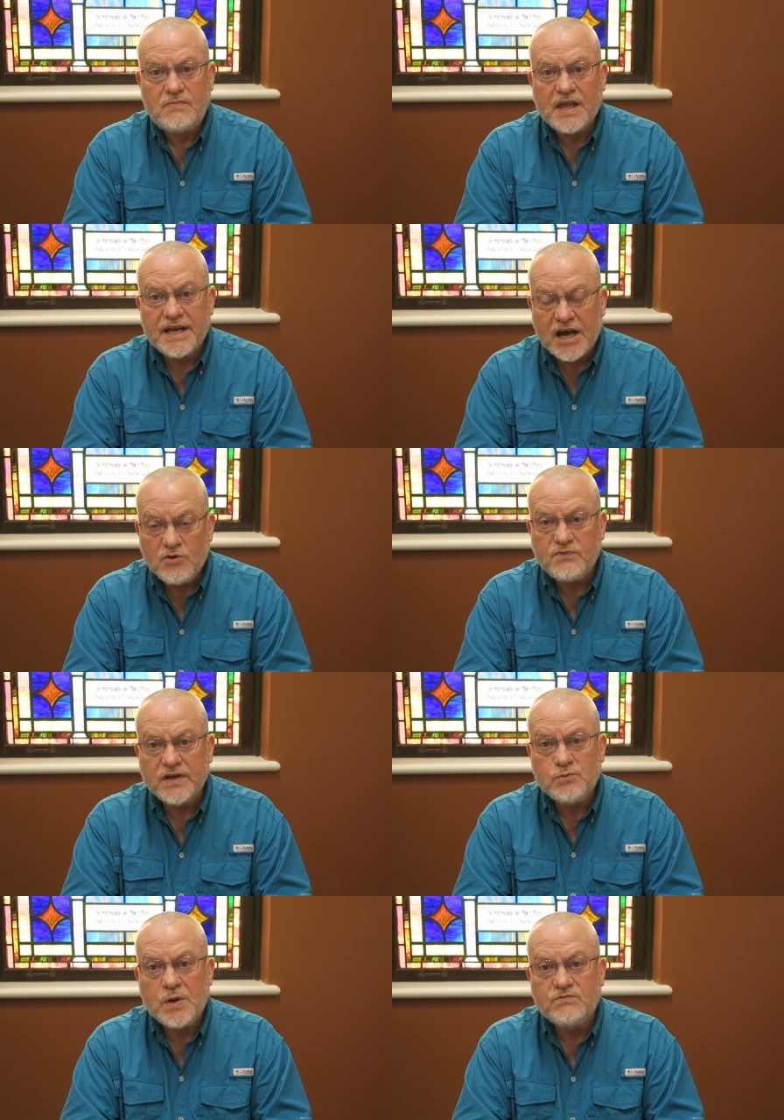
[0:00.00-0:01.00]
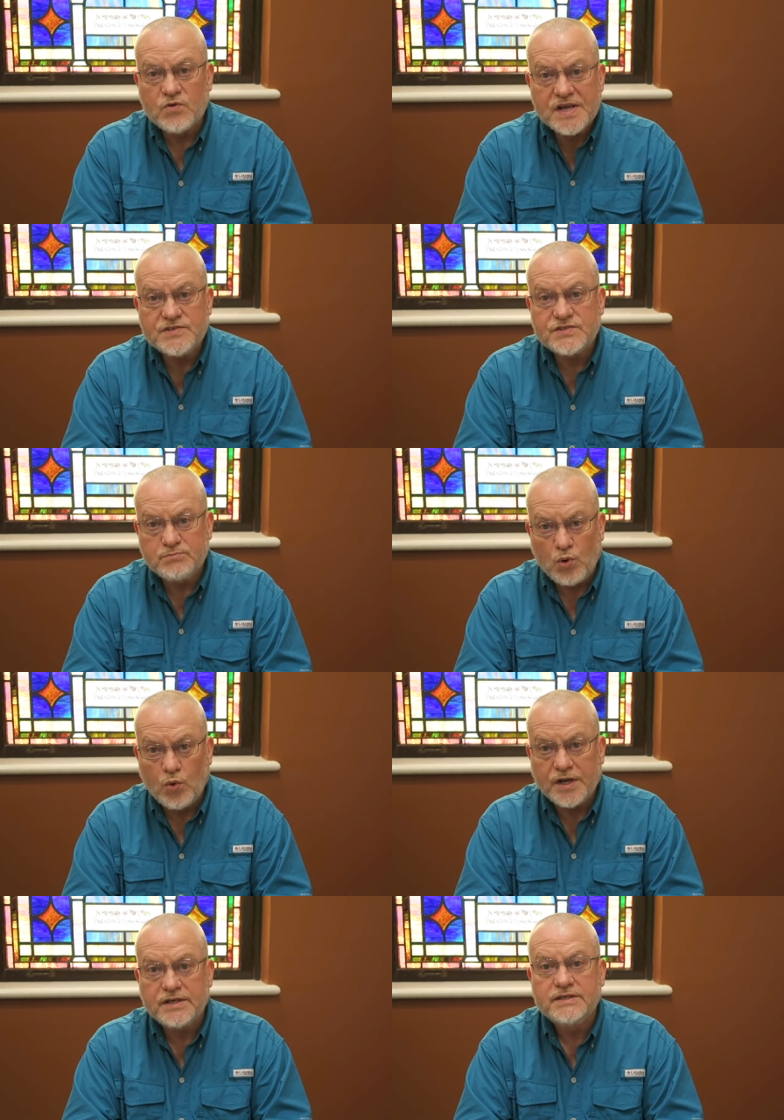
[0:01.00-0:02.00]
and hopefully we've reached the
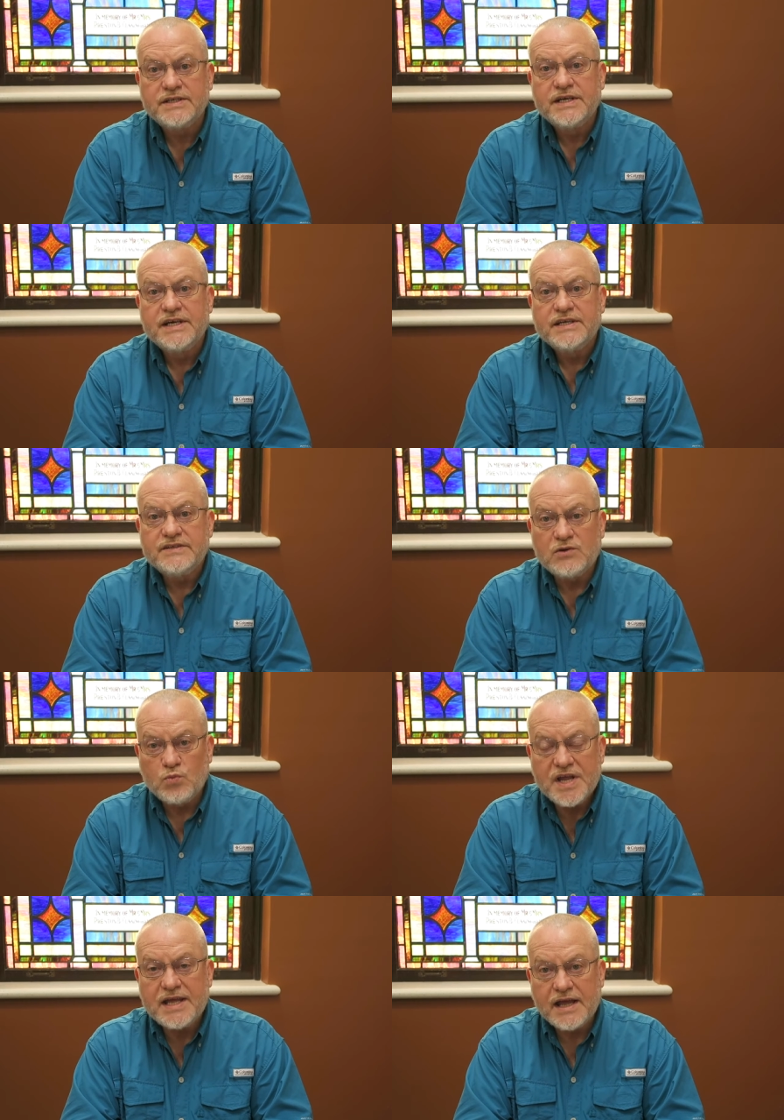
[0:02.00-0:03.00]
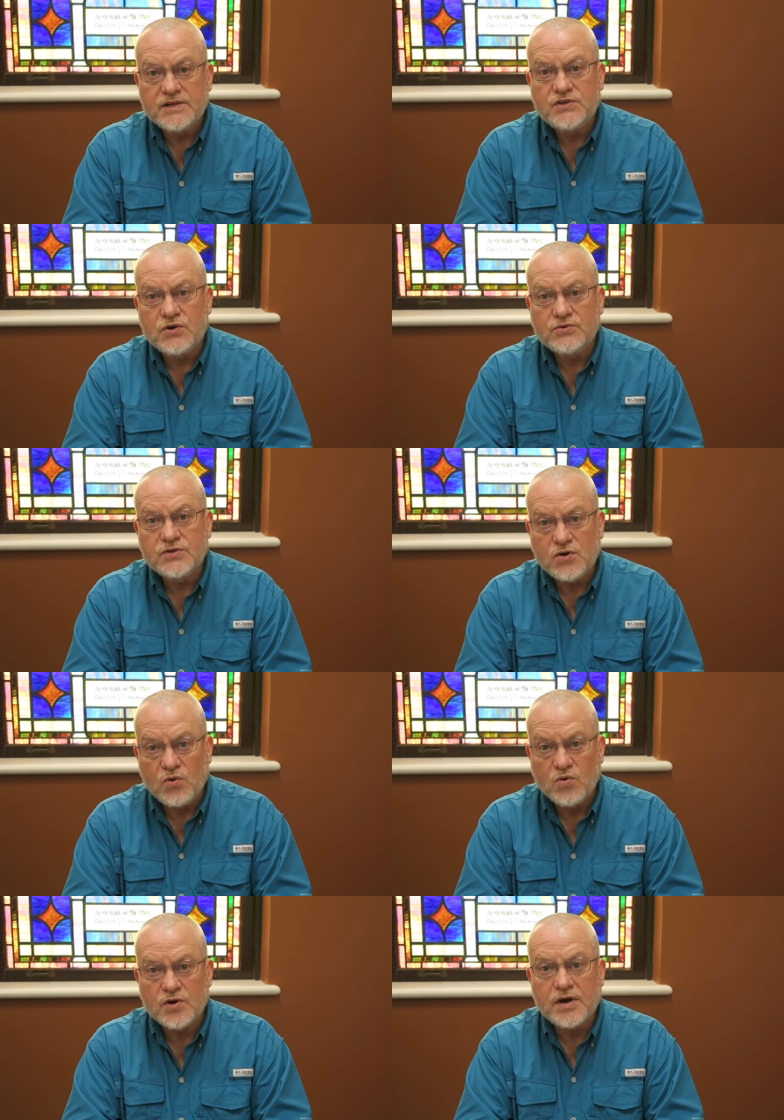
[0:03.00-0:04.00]
point that we can turn the
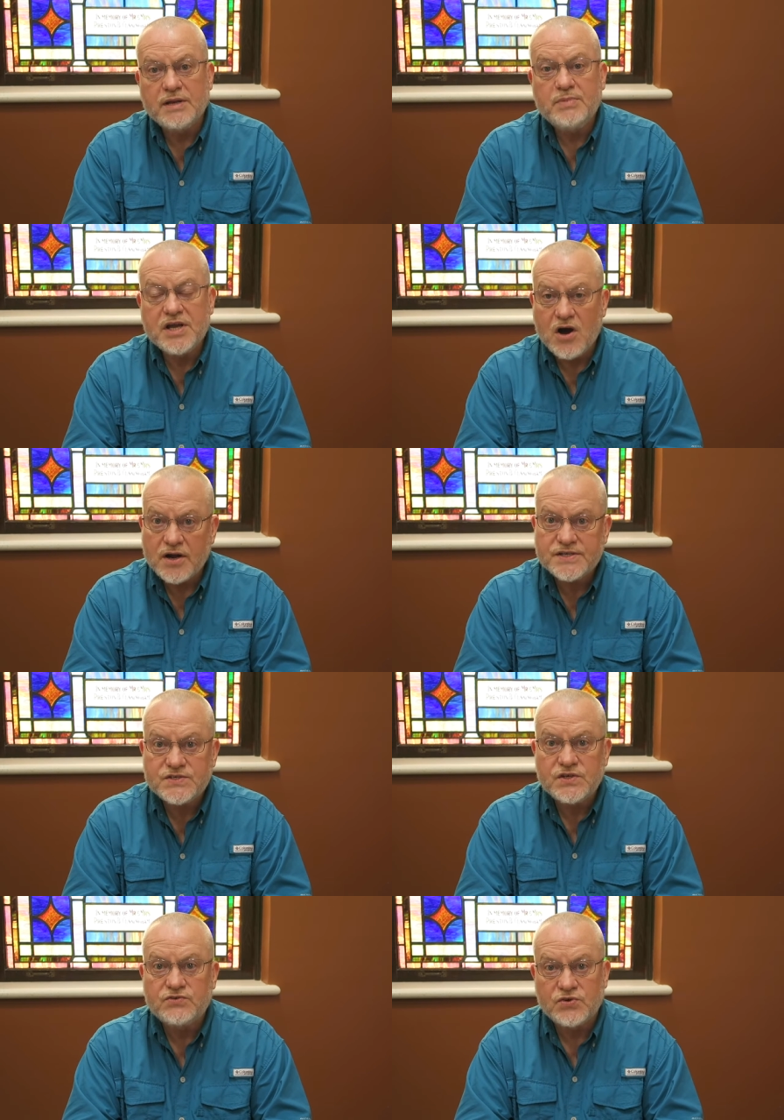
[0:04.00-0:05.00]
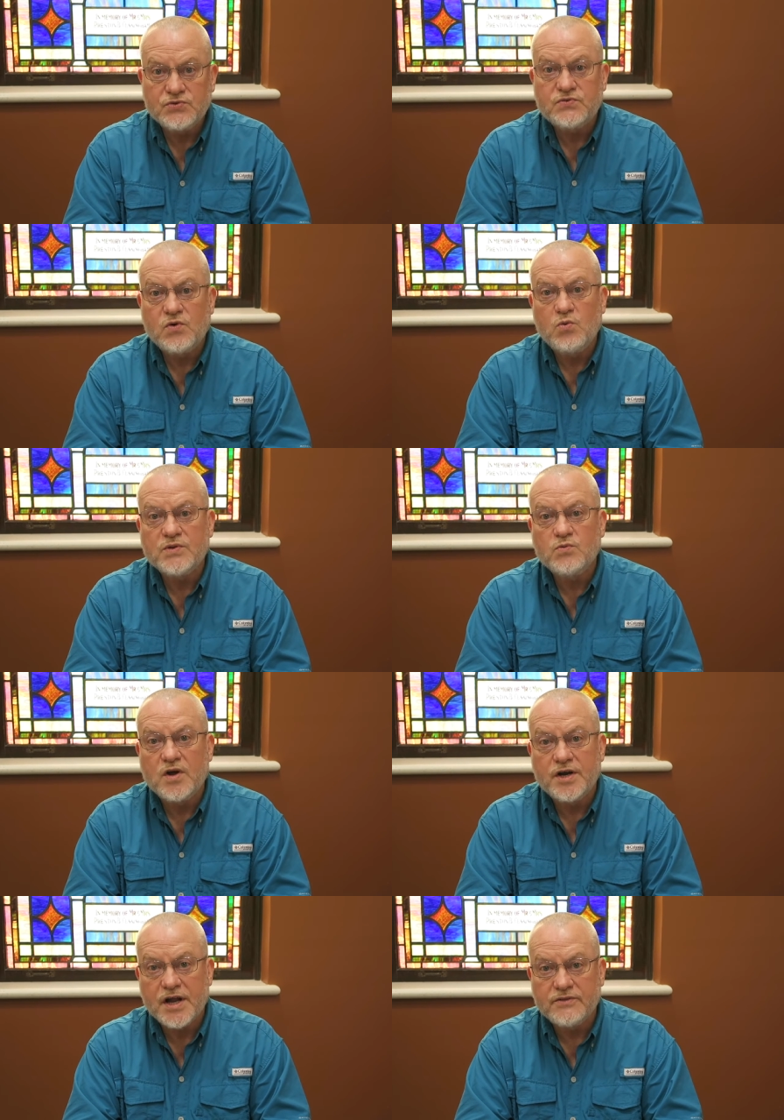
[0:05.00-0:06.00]
corner and be honest and truthful with
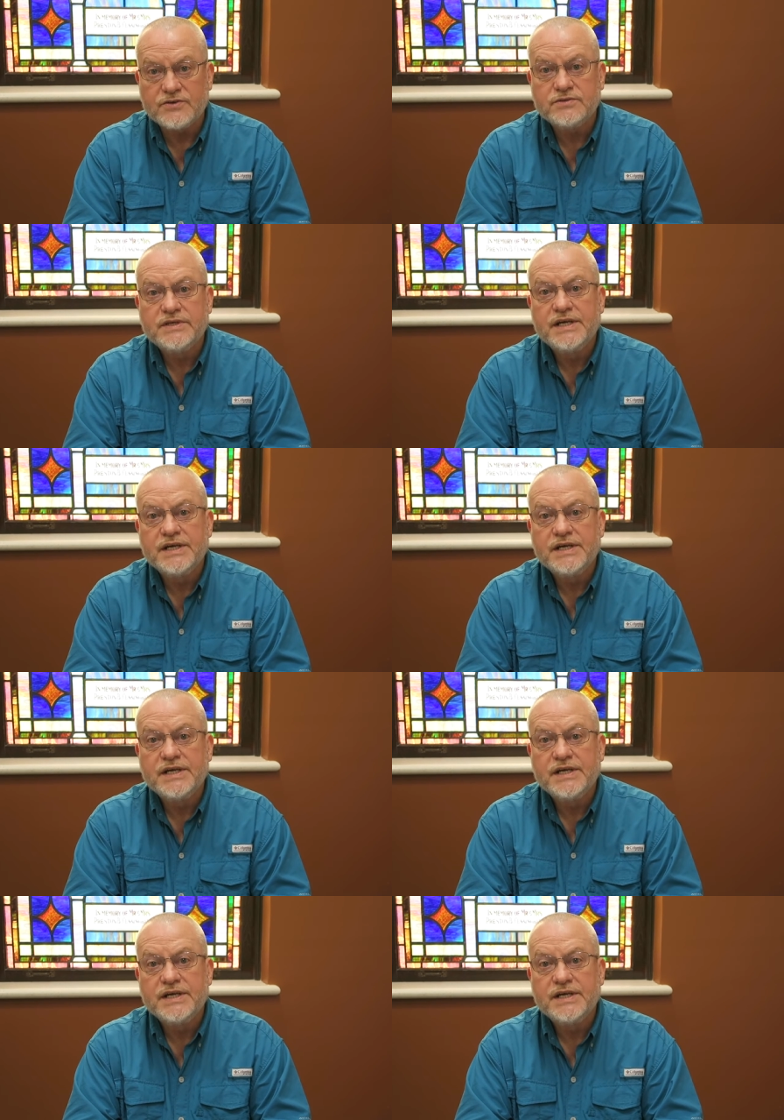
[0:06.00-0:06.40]
one another,